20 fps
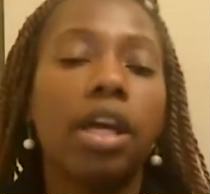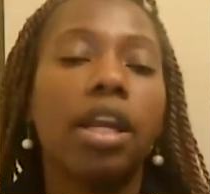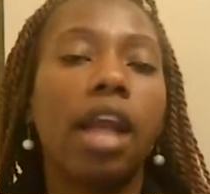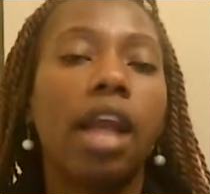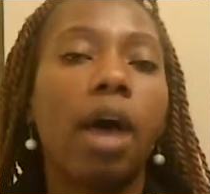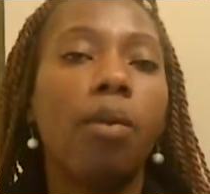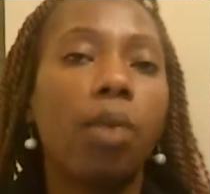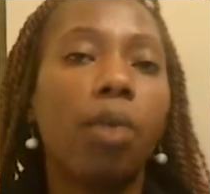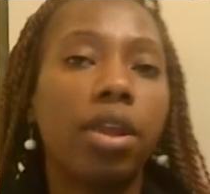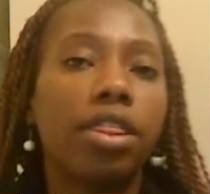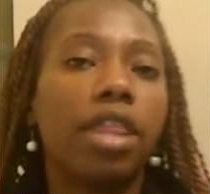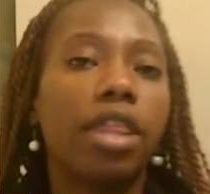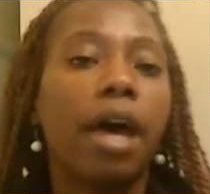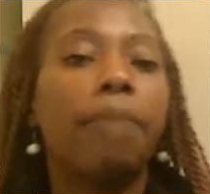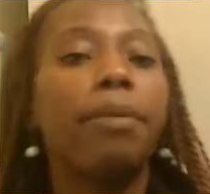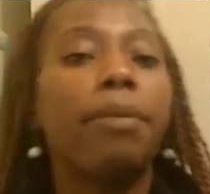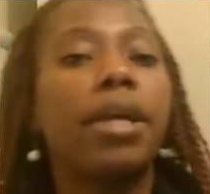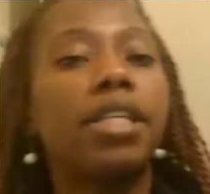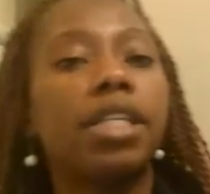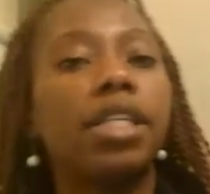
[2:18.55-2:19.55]
Now what
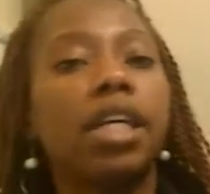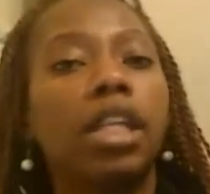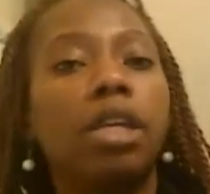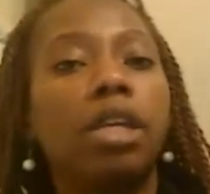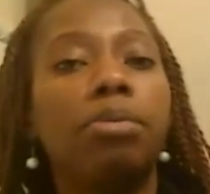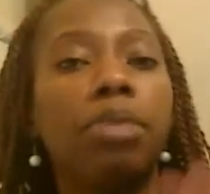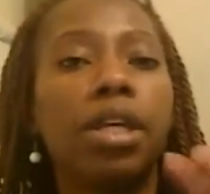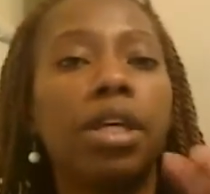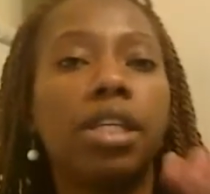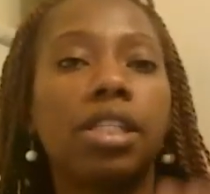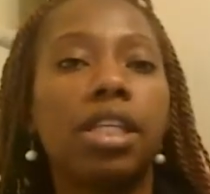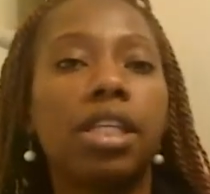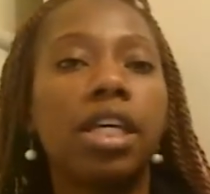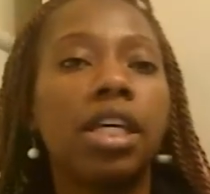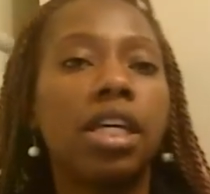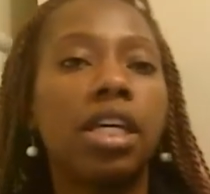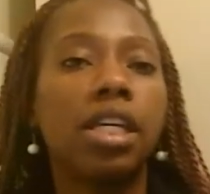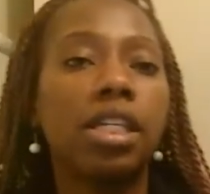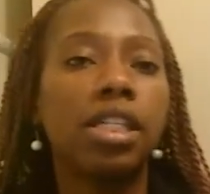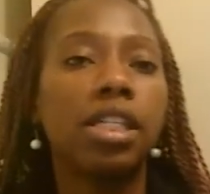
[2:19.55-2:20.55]
that basically means
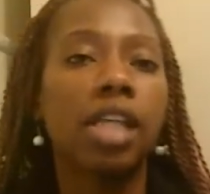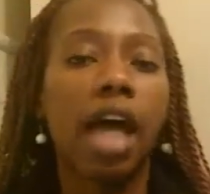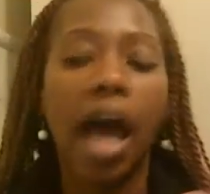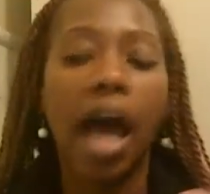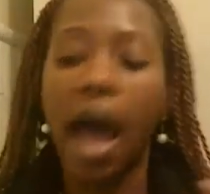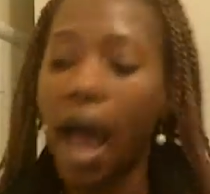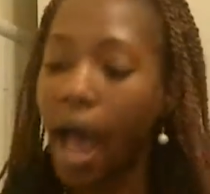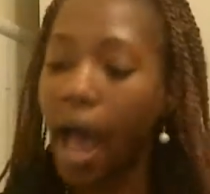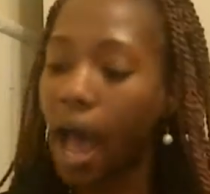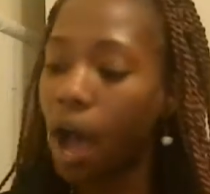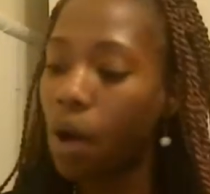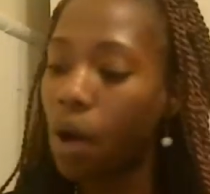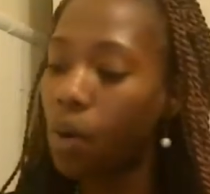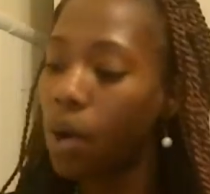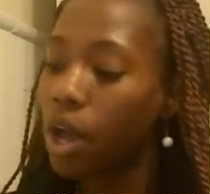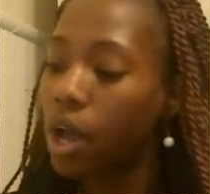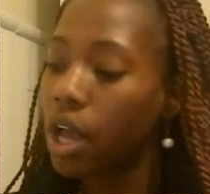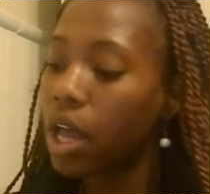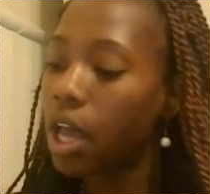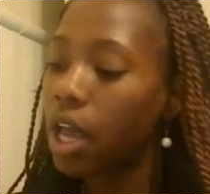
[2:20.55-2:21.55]
is
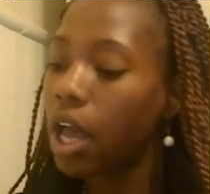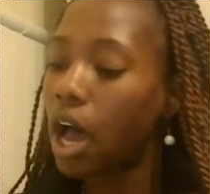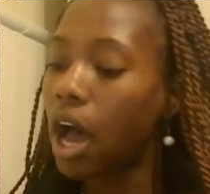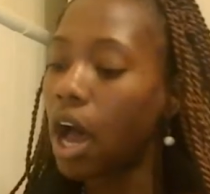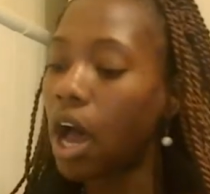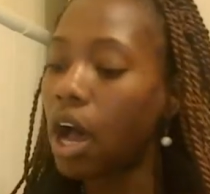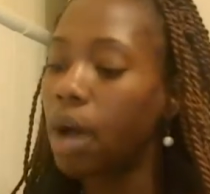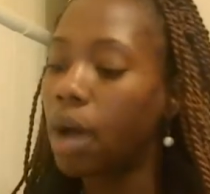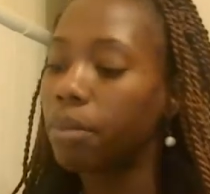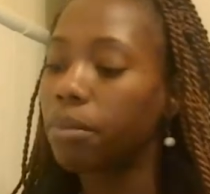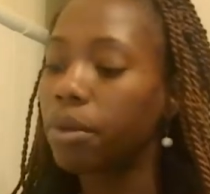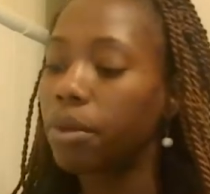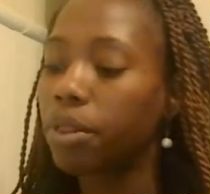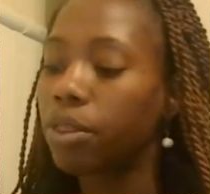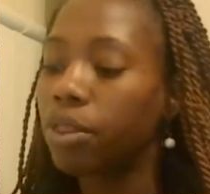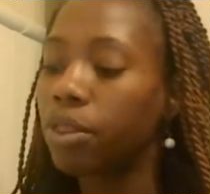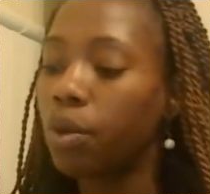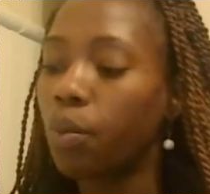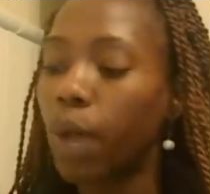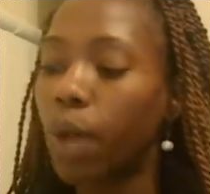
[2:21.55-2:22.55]
how
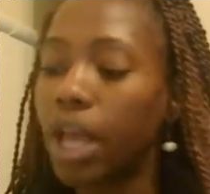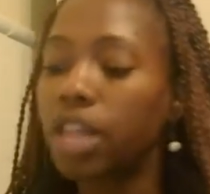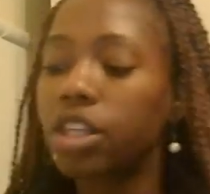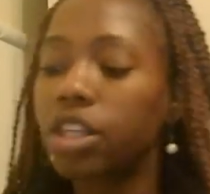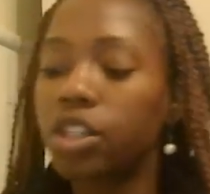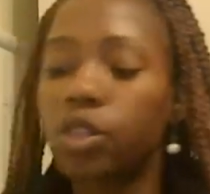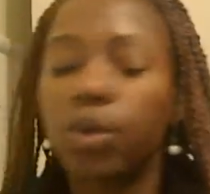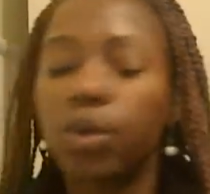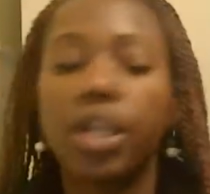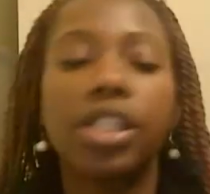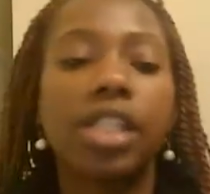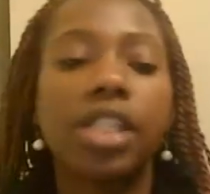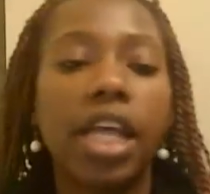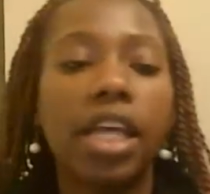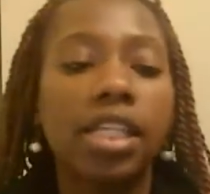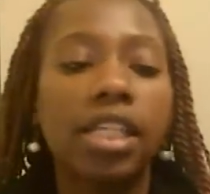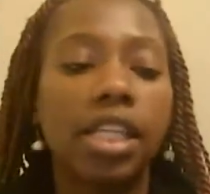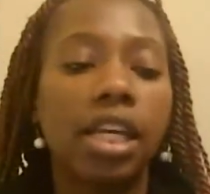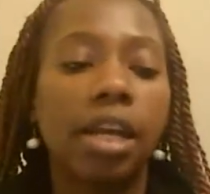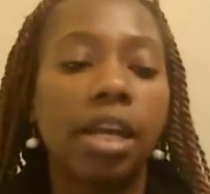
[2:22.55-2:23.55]
the way the student
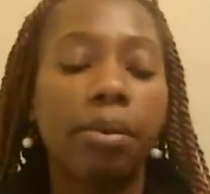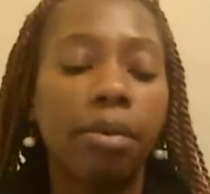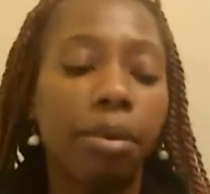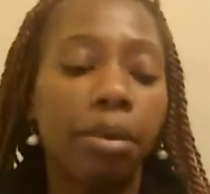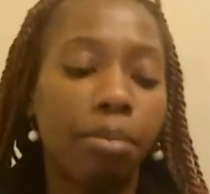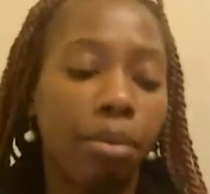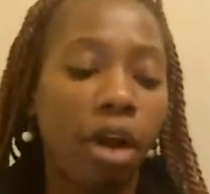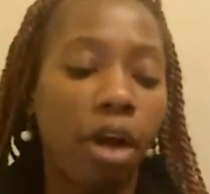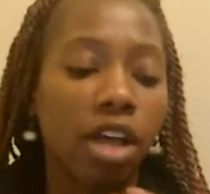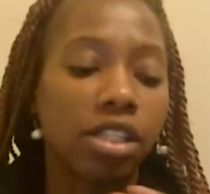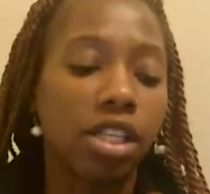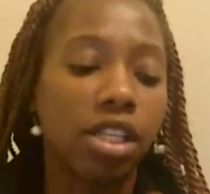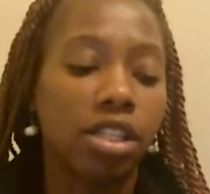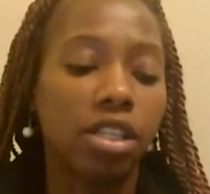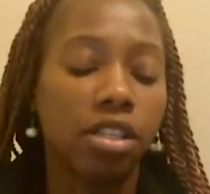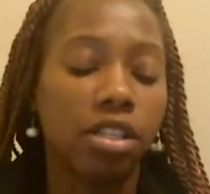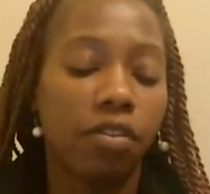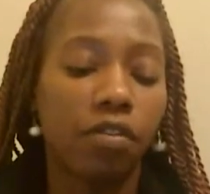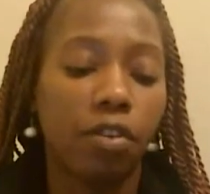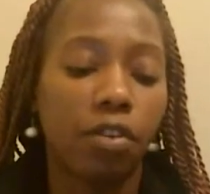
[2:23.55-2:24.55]
takes in and
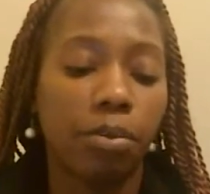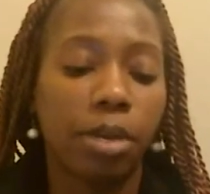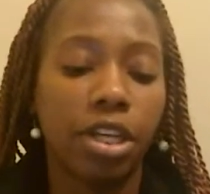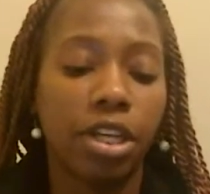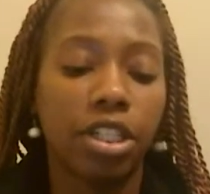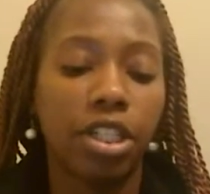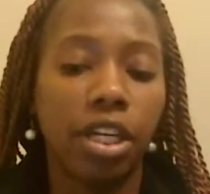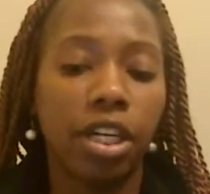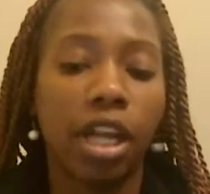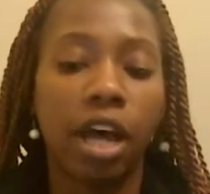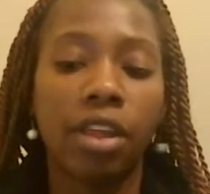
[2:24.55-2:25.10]
processes information.